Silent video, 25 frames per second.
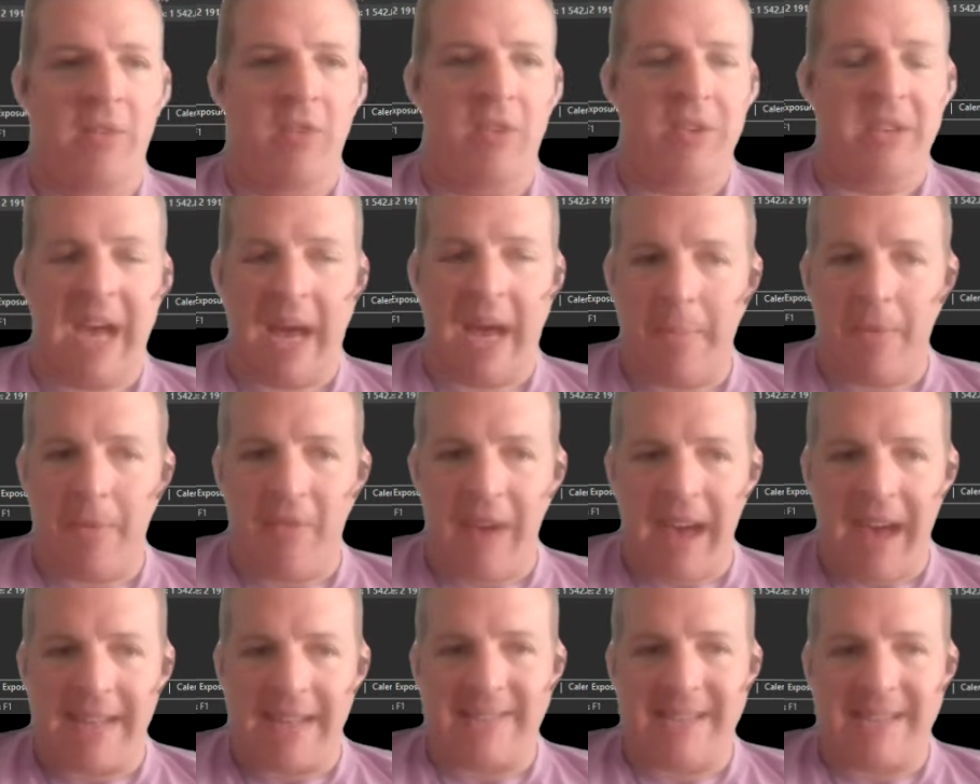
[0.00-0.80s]
Whatever type
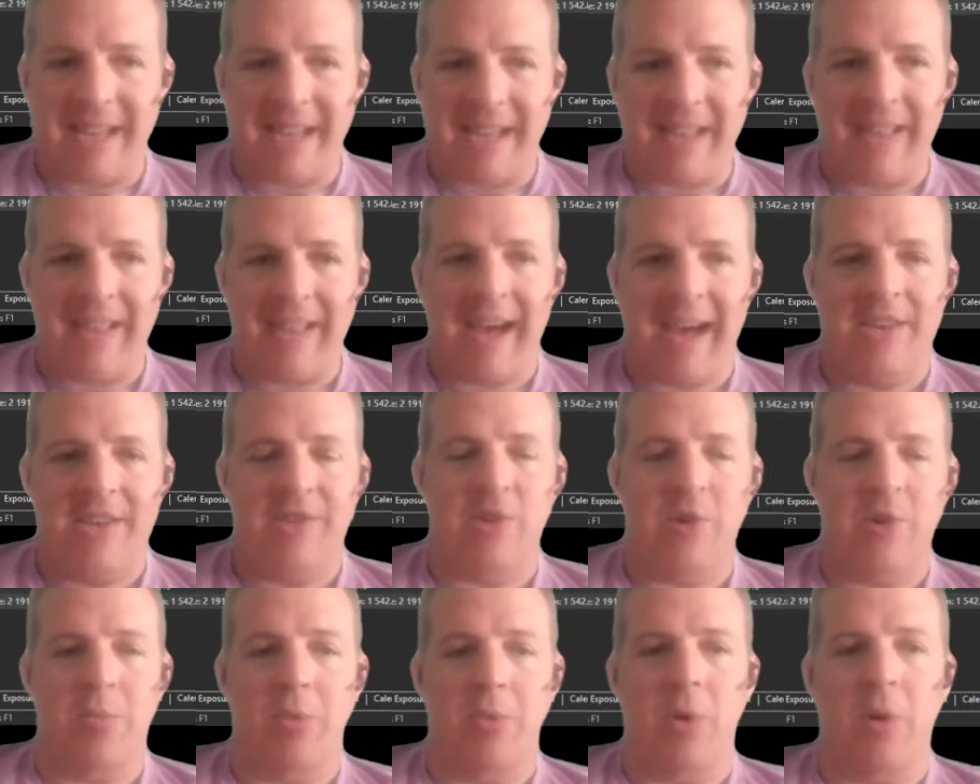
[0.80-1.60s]
of asset
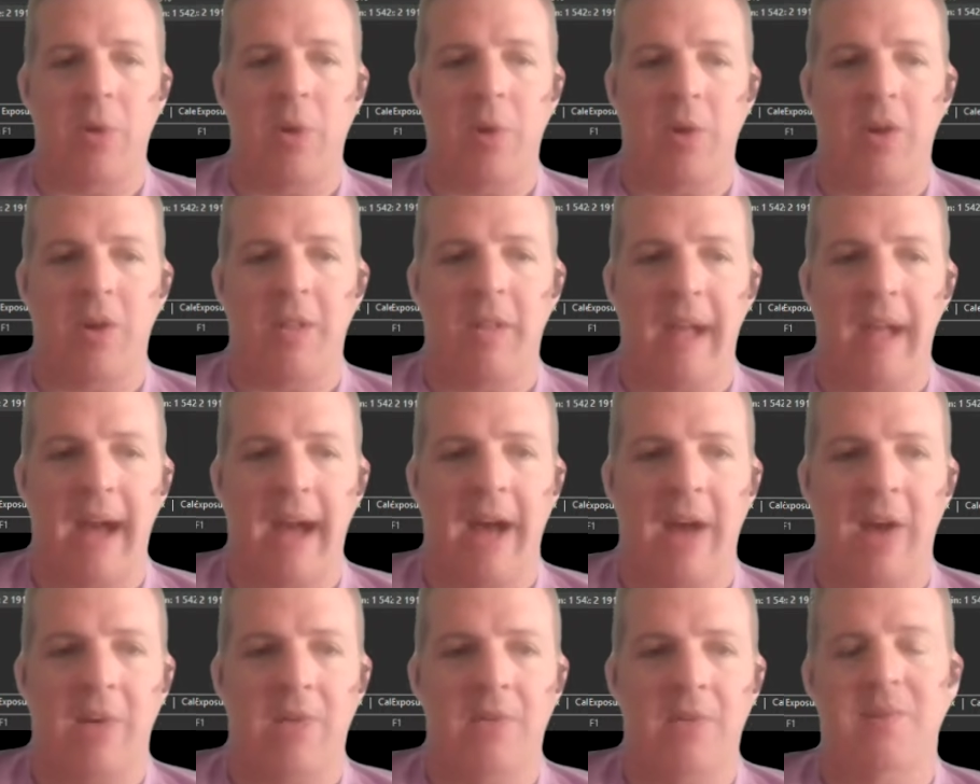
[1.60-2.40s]
class your broker
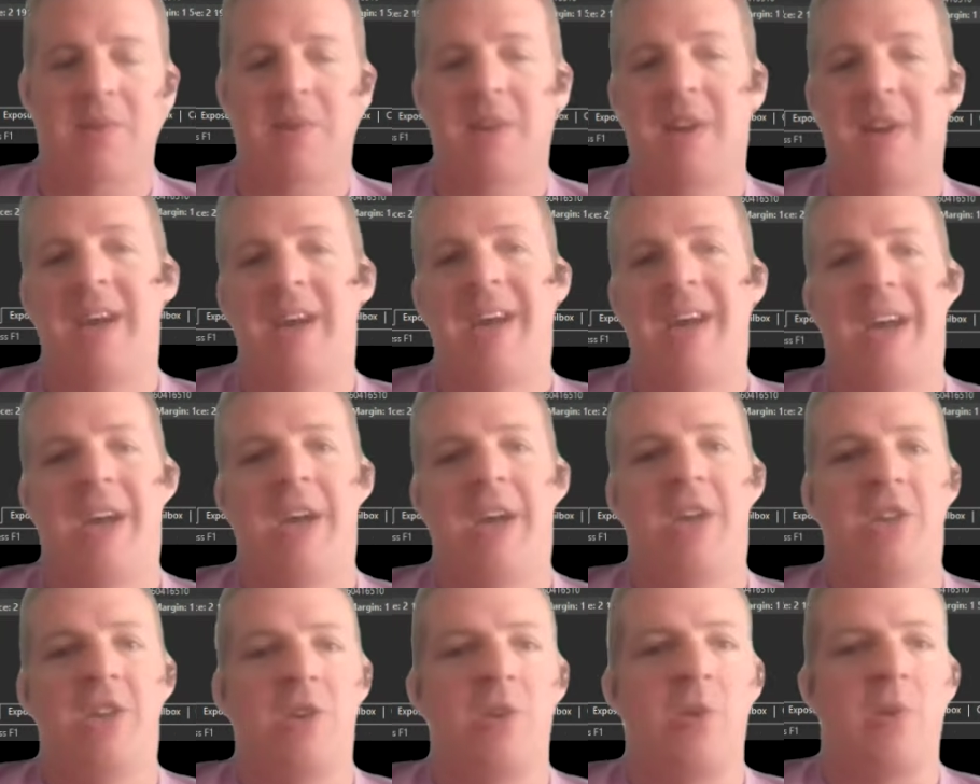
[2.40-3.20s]
allows.
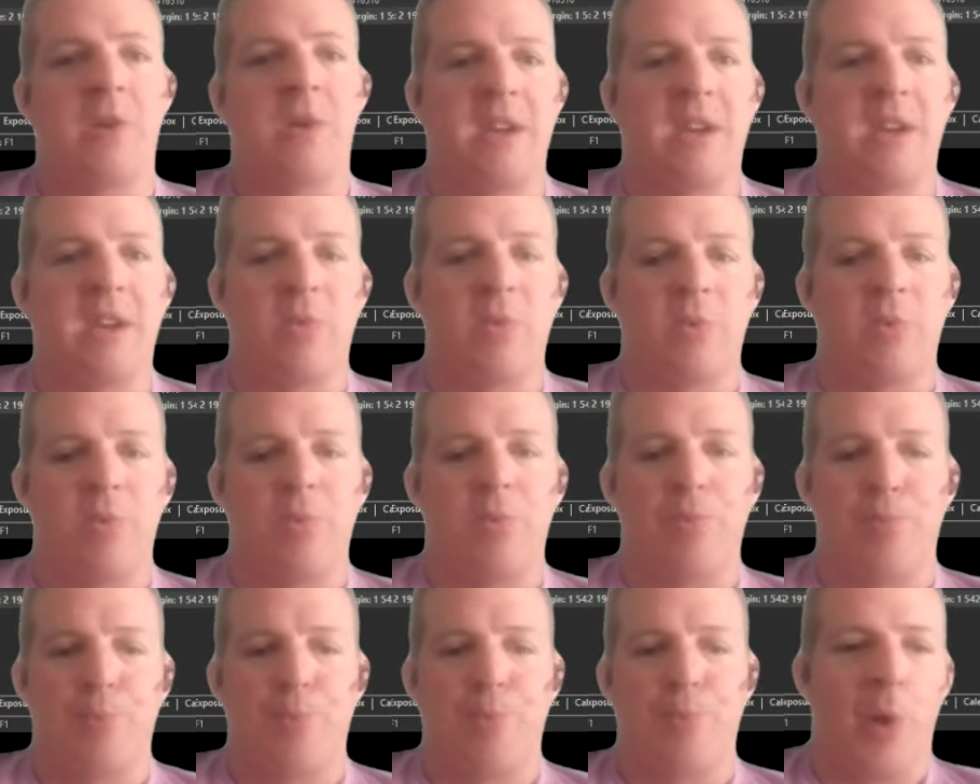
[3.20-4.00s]
You can
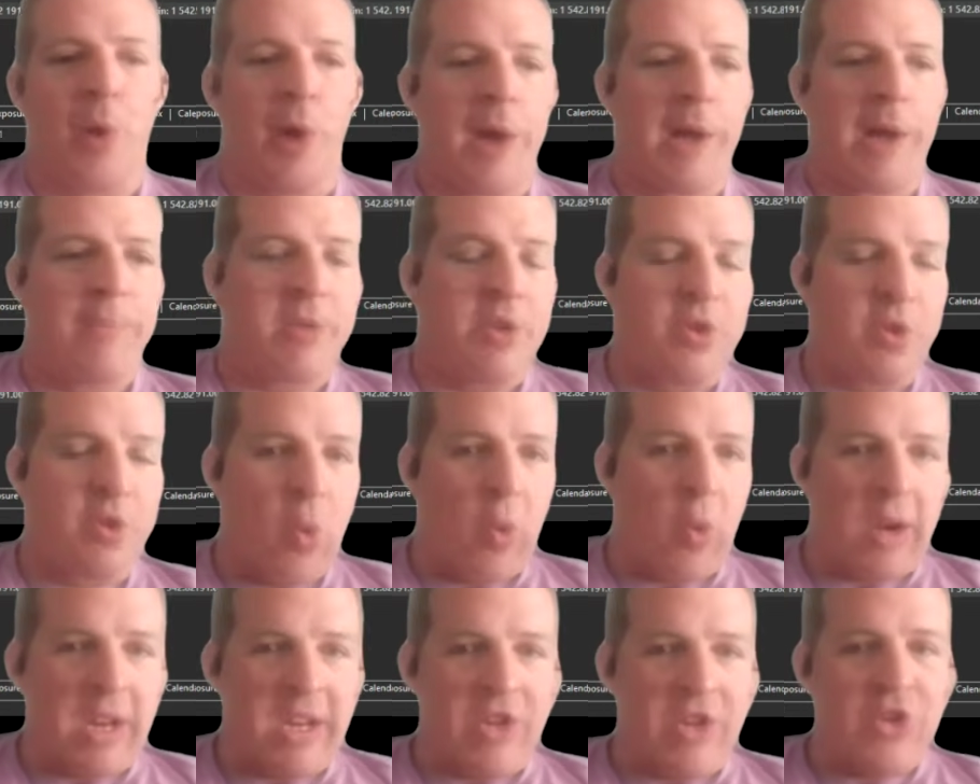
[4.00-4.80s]
run up to
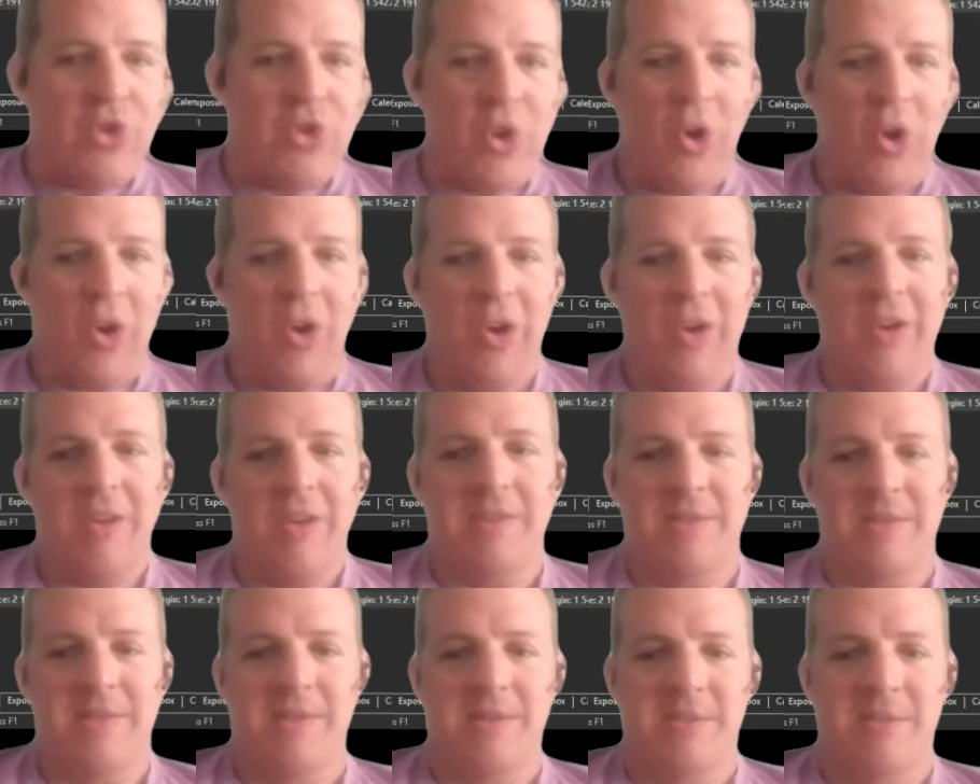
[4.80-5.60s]
20
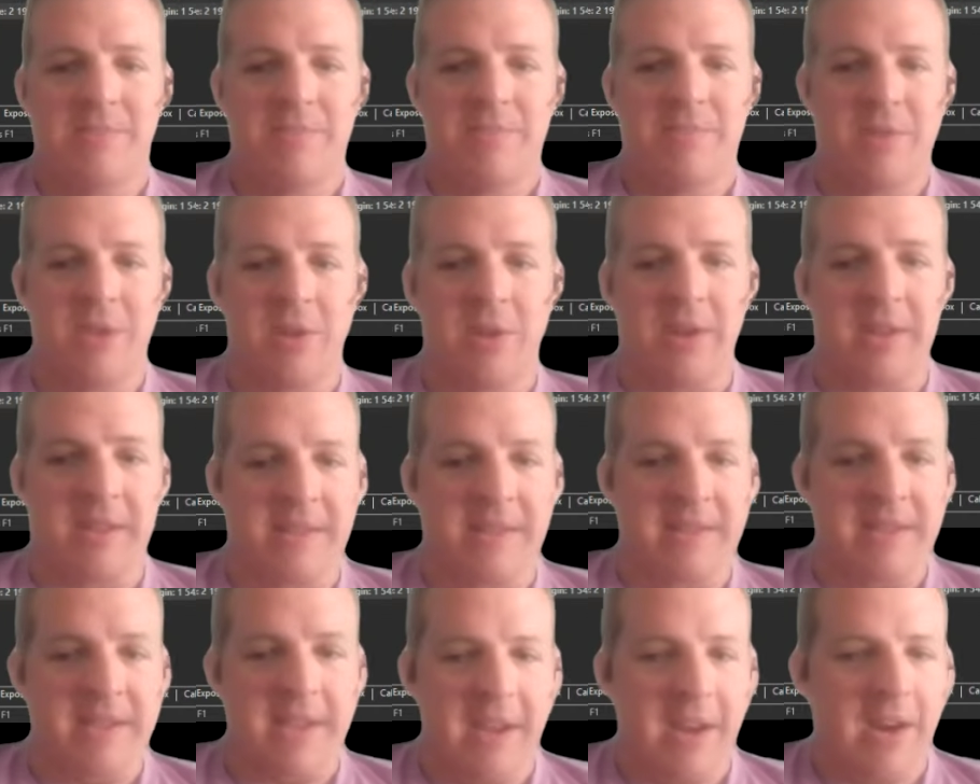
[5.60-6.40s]
charts. You
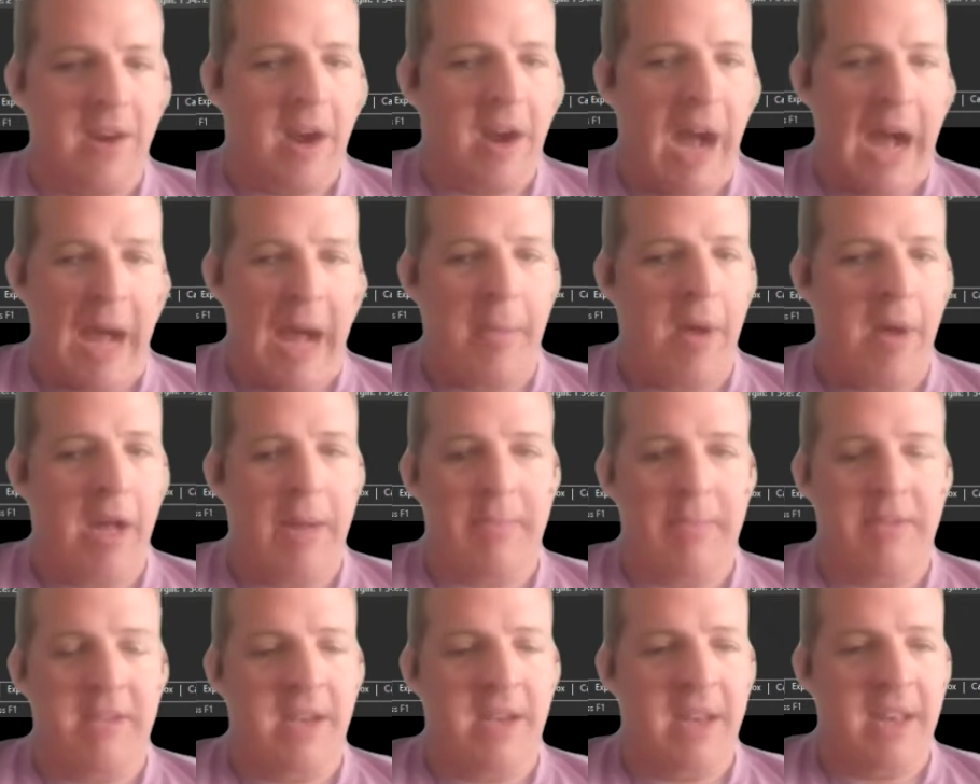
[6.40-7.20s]
can see here, I'm
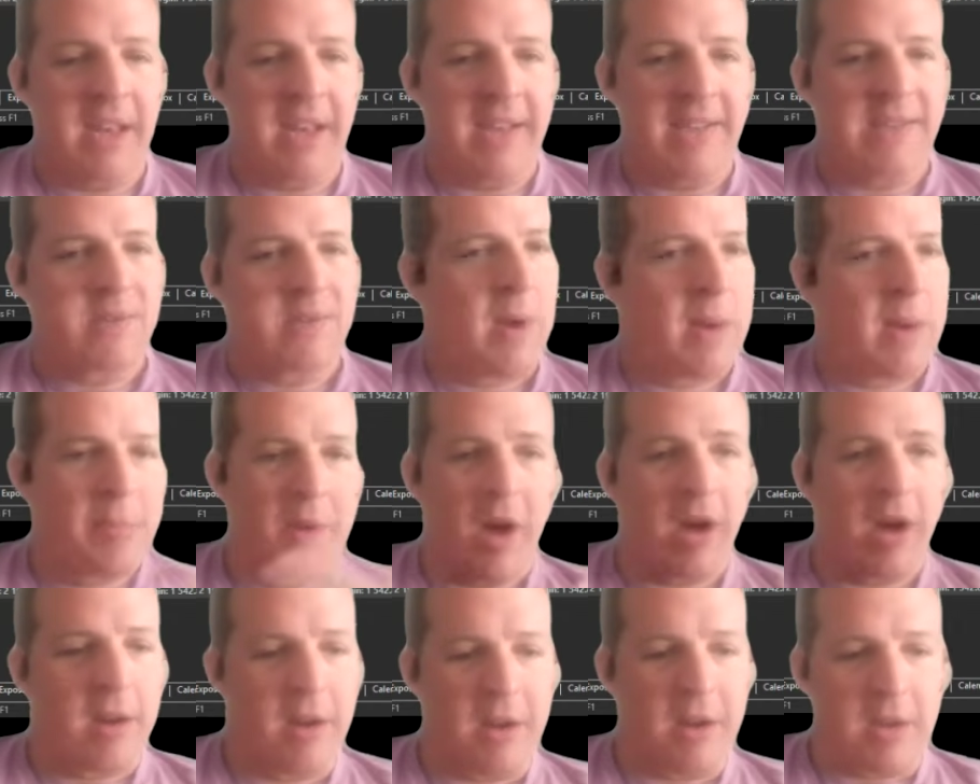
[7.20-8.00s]
up today, so
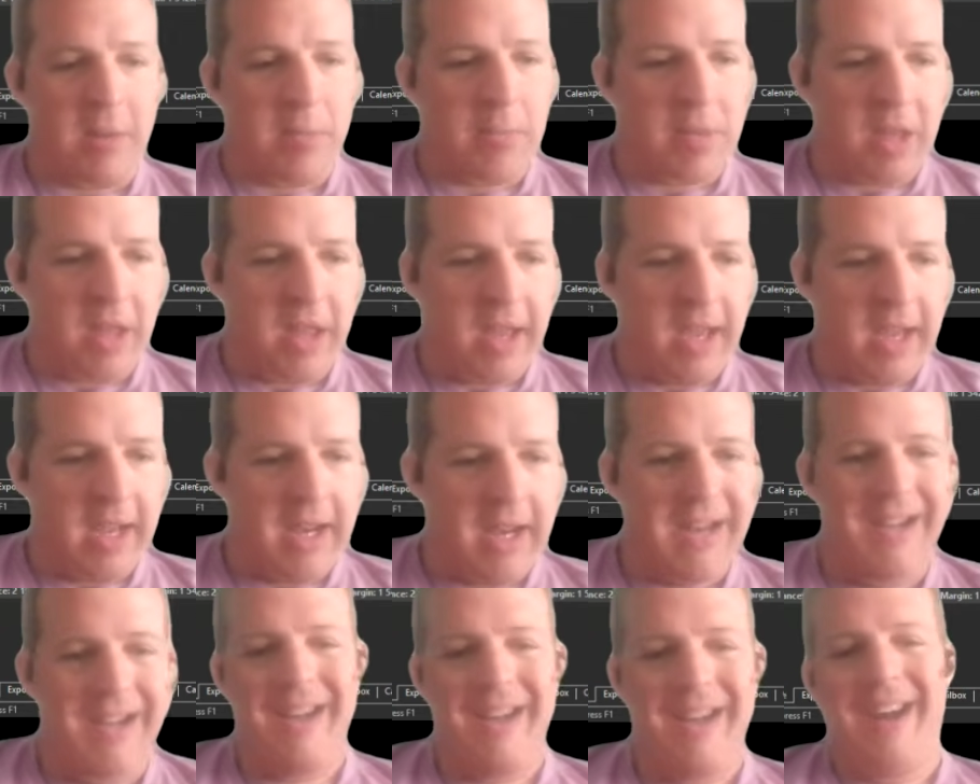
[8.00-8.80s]
I'm not going to
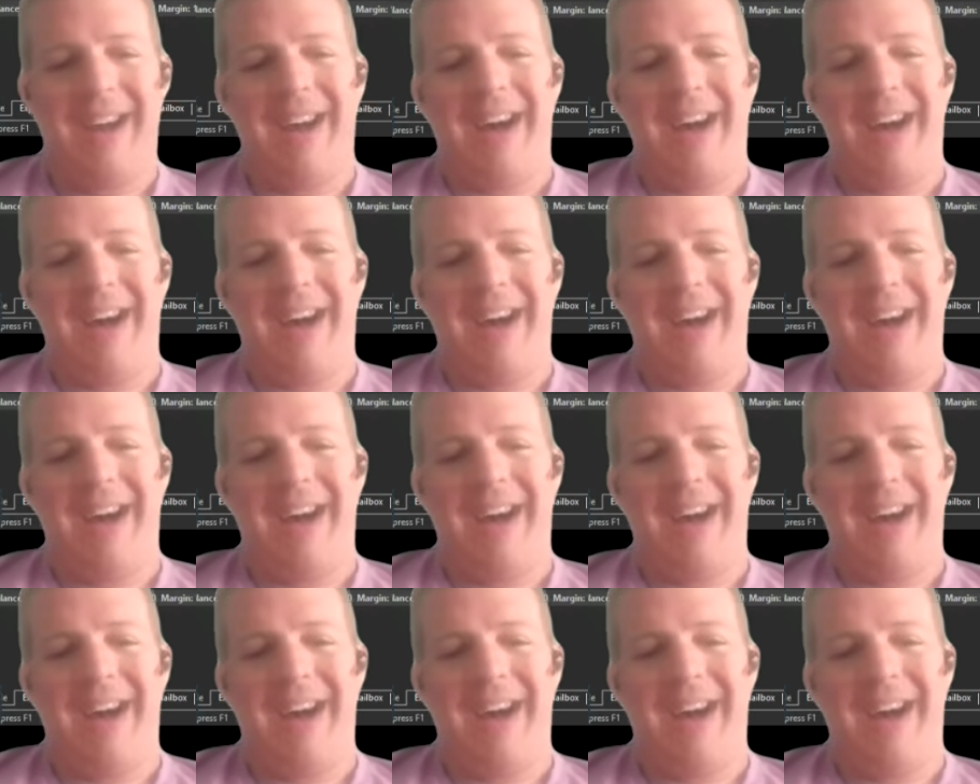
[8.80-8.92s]
complain.